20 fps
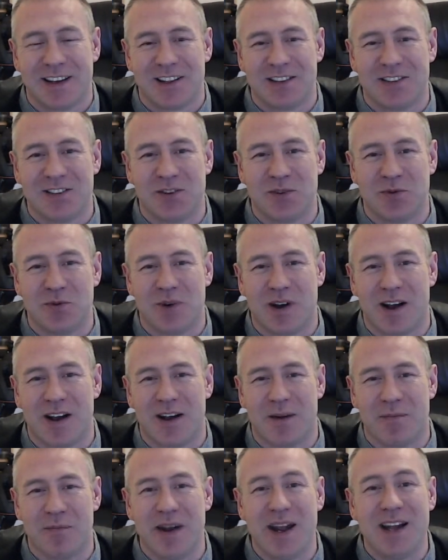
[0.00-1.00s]

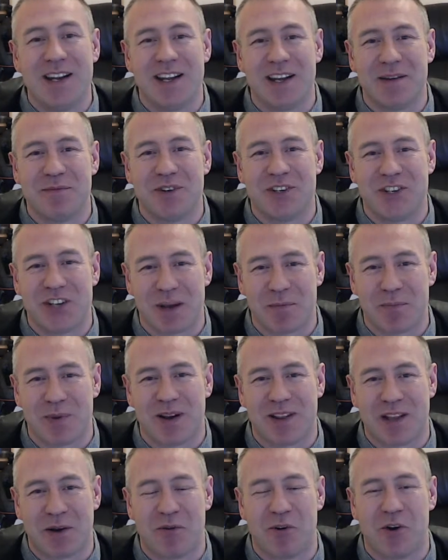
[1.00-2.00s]
to mediumship,
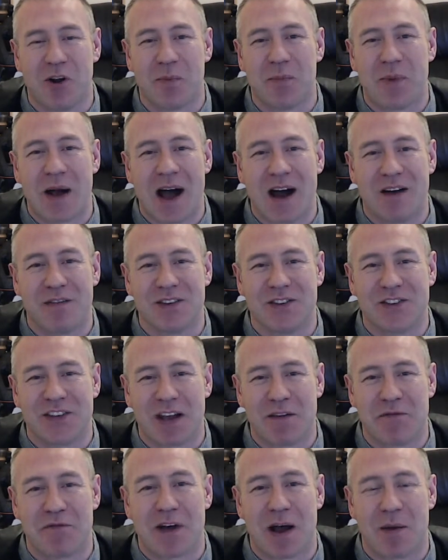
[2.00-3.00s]
that we're all part of the
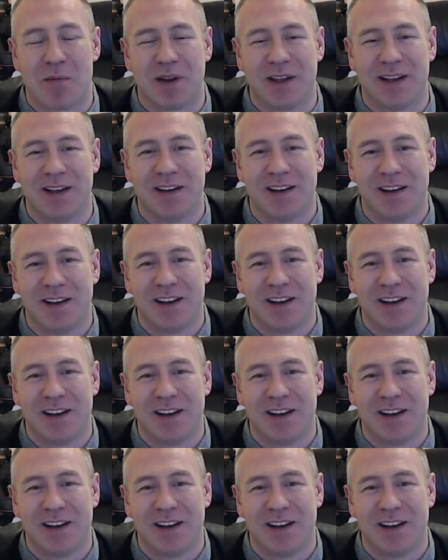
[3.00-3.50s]
same family.